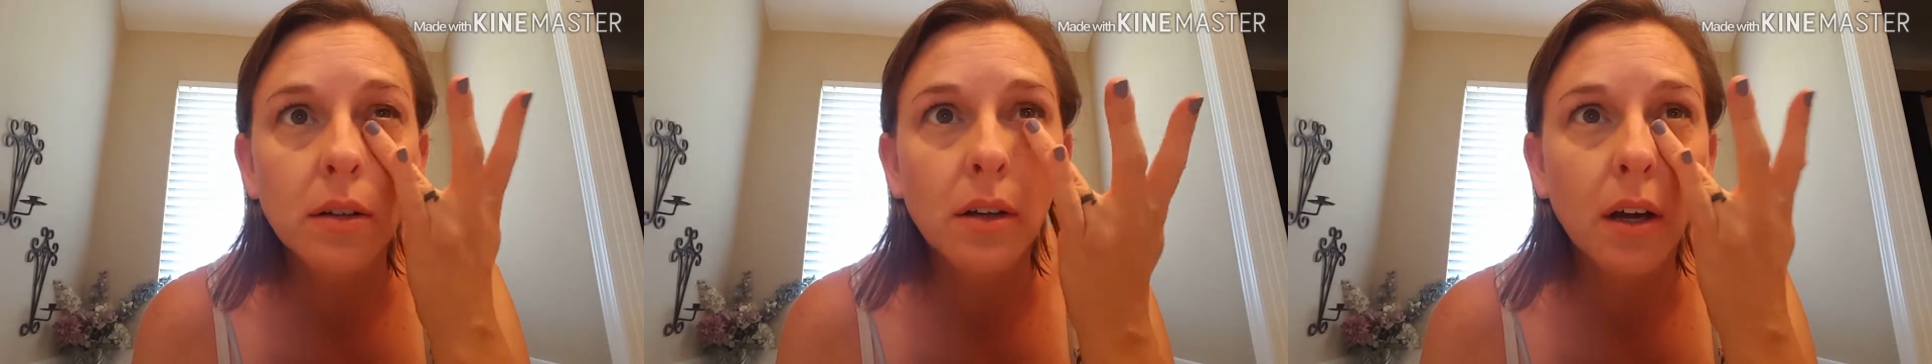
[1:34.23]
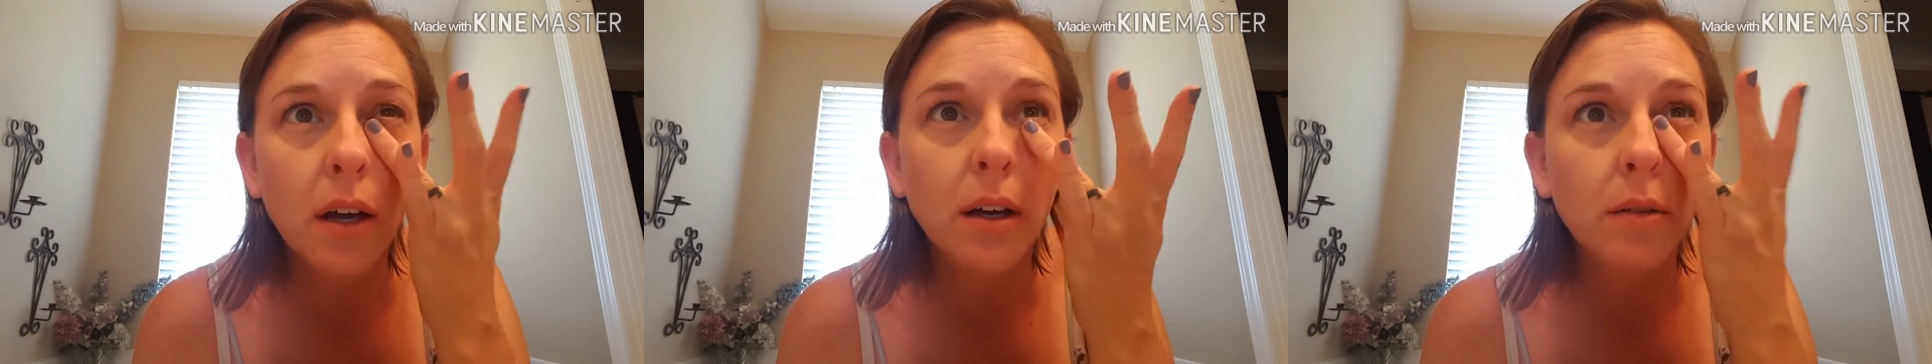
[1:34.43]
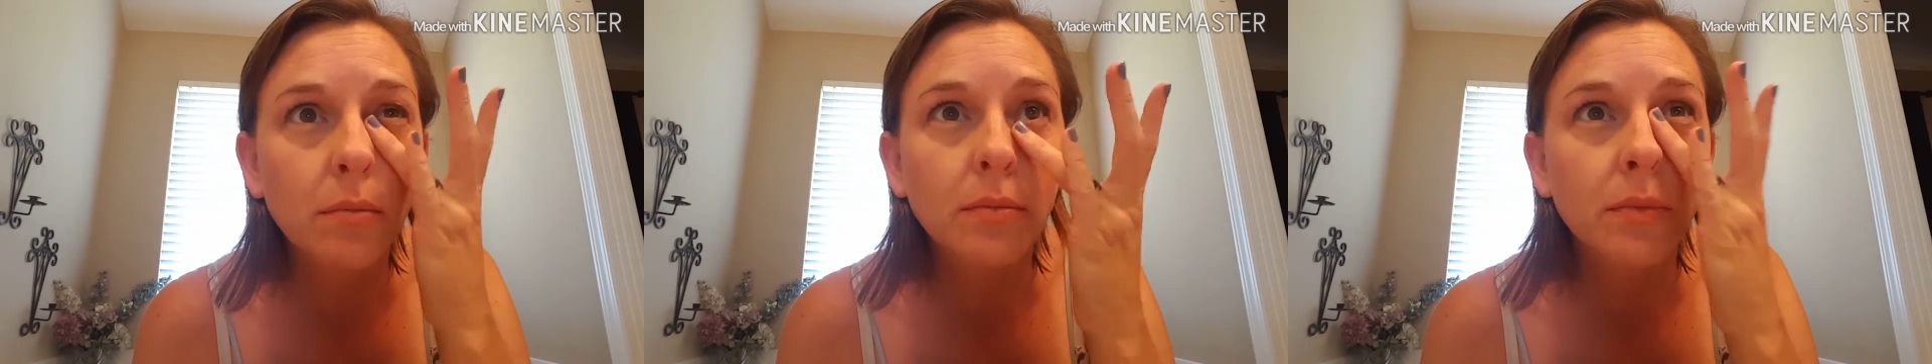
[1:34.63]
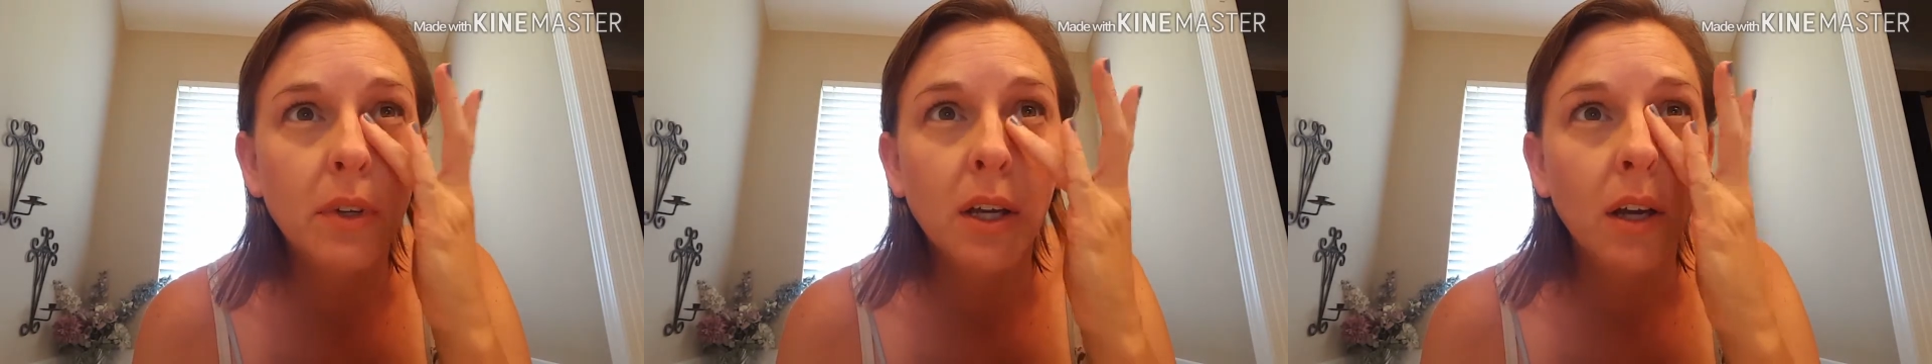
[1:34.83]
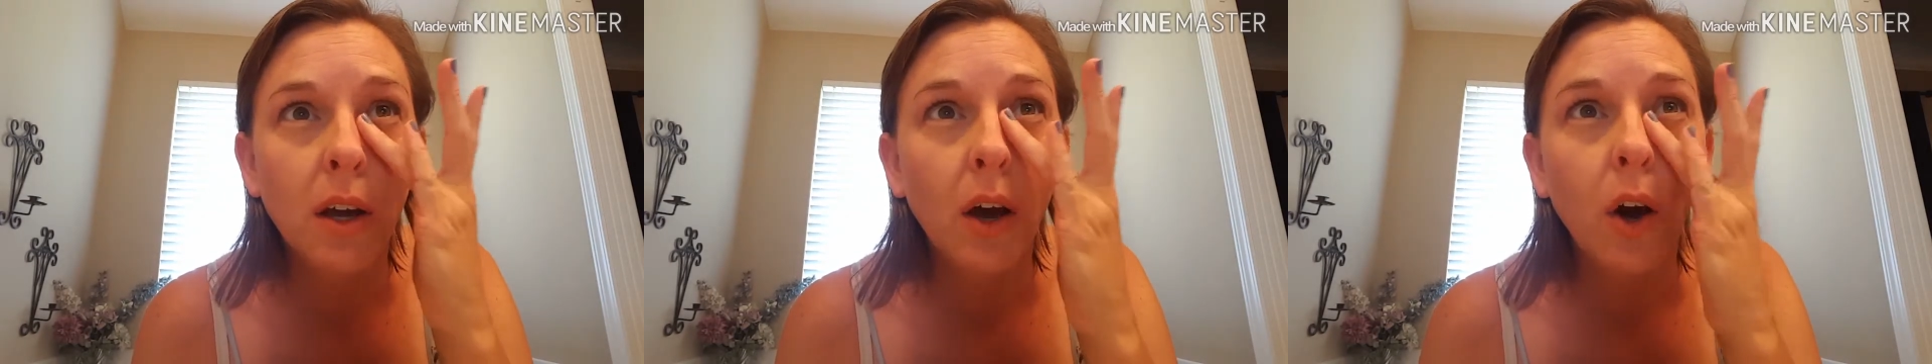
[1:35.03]

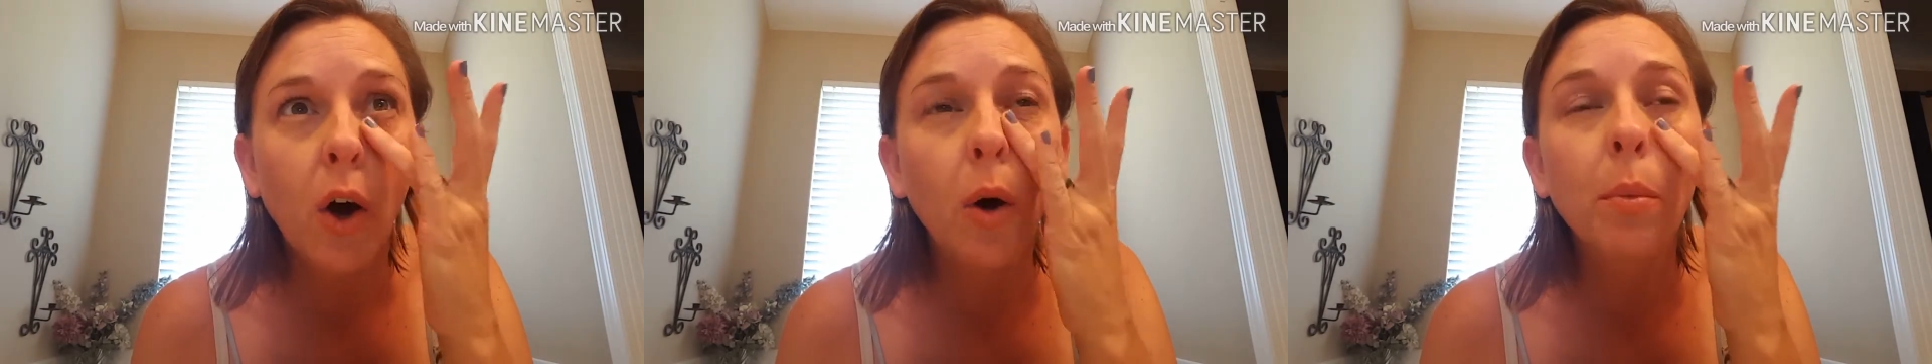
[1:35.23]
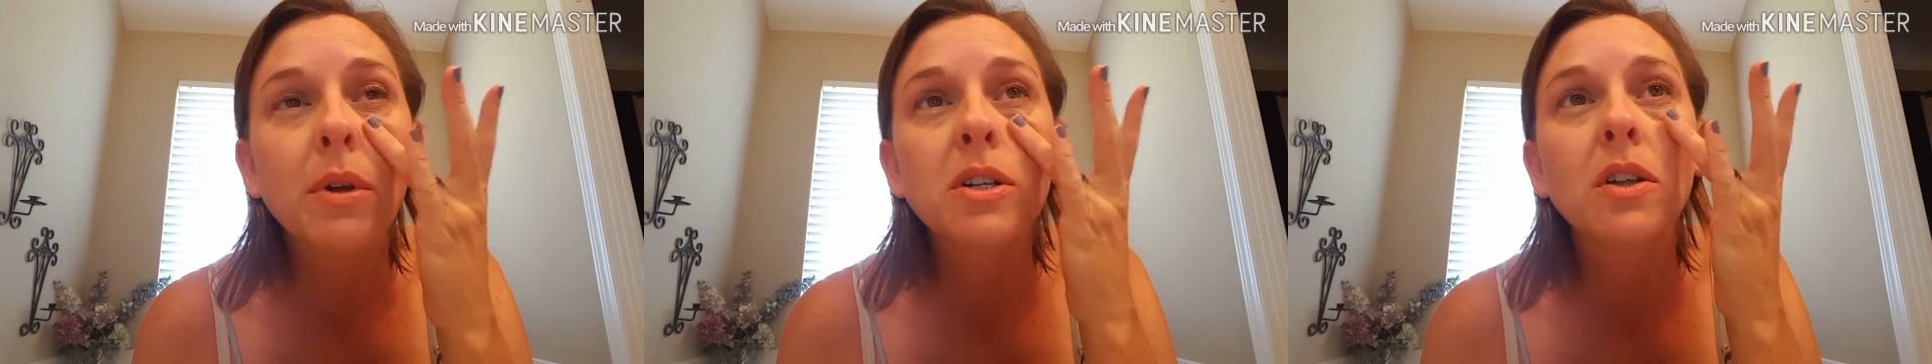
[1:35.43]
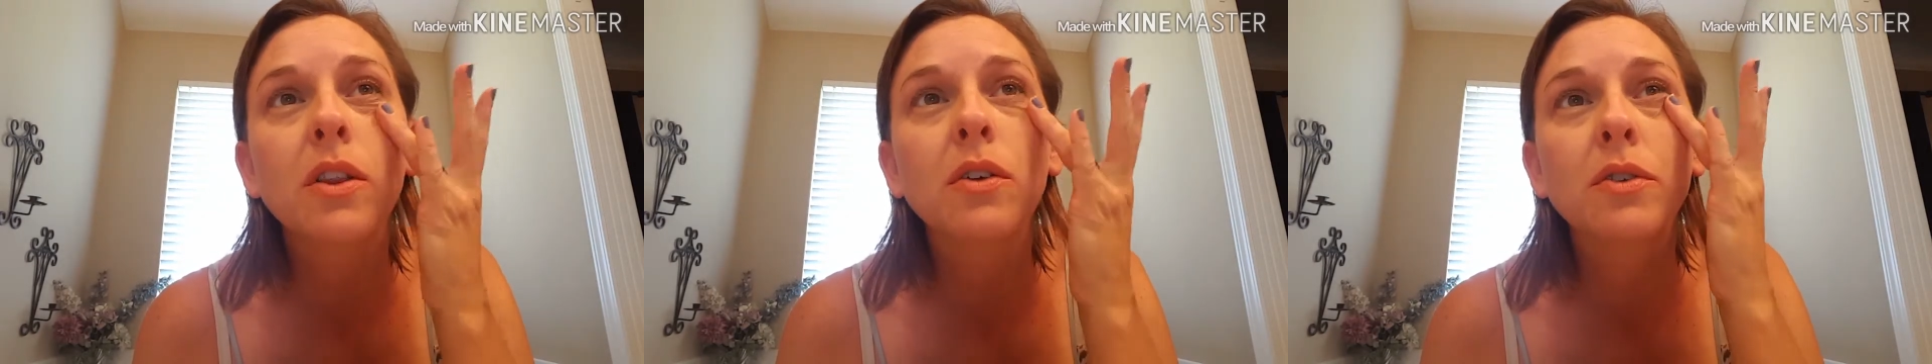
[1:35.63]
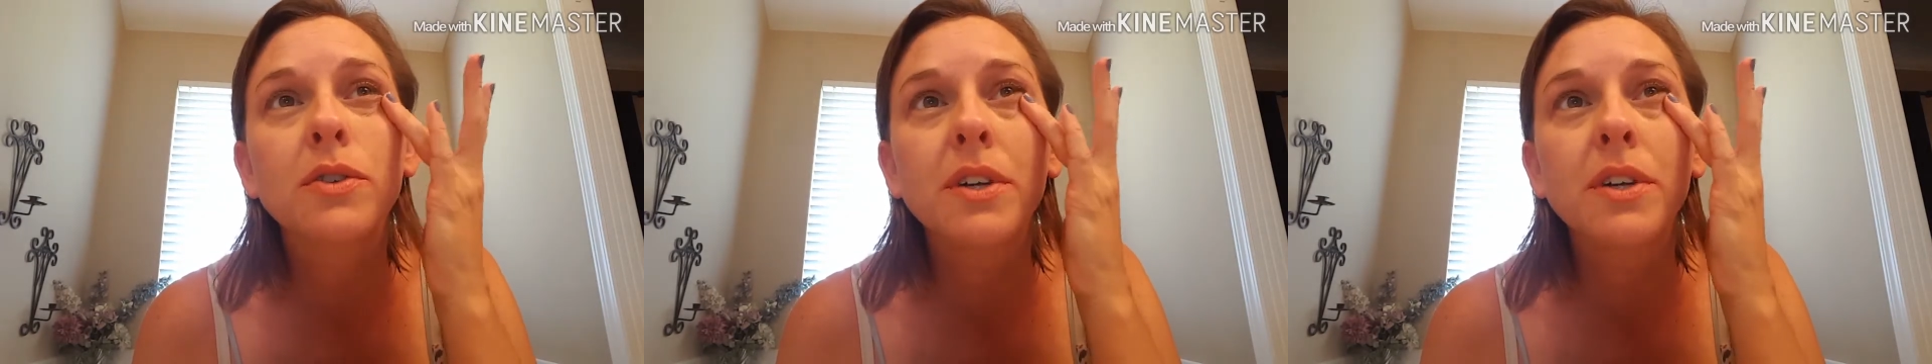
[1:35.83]
a whole bunch of little